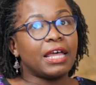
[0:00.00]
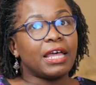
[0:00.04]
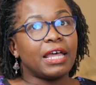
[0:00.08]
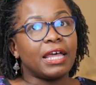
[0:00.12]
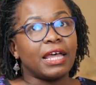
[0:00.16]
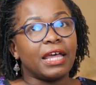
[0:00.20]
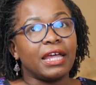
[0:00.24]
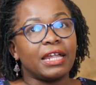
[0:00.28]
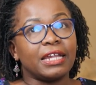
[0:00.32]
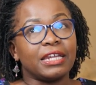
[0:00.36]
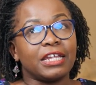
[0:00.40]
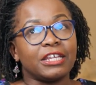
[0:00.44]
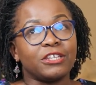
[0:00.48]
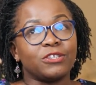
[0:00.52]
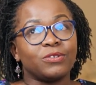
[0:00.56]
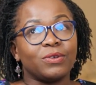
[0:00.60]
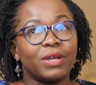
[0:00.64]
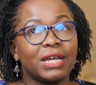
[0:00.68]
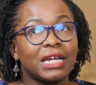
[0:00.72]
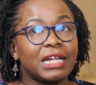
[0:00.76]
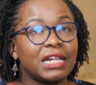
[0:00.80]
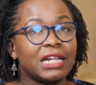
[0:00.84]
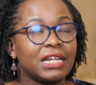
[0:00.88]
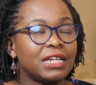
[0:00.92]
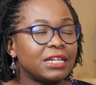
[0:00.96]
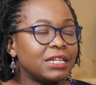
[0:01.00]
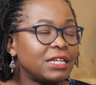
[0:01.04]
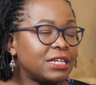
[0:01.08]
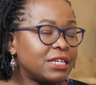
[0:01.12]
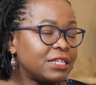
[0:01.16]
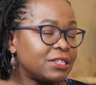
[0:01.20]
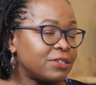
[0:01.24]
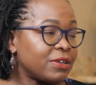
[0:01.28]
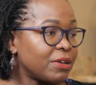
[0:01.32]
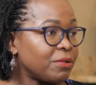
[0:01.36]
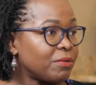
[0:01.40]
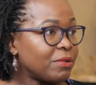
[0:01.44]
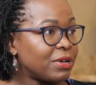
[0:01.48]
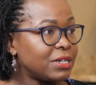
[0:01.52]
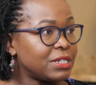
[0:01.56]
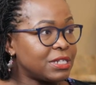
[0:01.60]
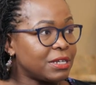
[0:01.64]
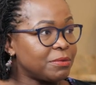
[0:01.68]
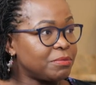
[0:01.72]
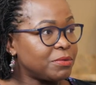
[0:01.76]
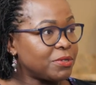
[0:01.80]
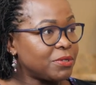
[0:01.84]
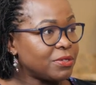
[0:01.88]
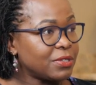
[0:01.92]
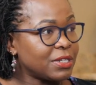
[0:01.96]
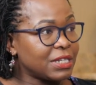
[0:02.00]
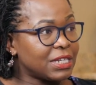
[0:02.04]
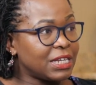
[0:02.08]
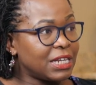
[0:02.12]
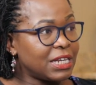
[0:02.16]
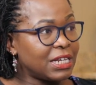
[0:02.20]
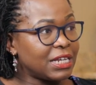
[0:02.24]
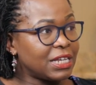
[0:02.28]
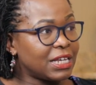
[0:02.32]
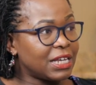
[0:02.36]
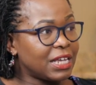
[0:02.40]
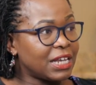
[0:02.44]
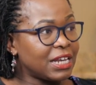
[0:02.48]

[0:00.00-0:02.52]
And I saw a clinic. So I walked up to the clinic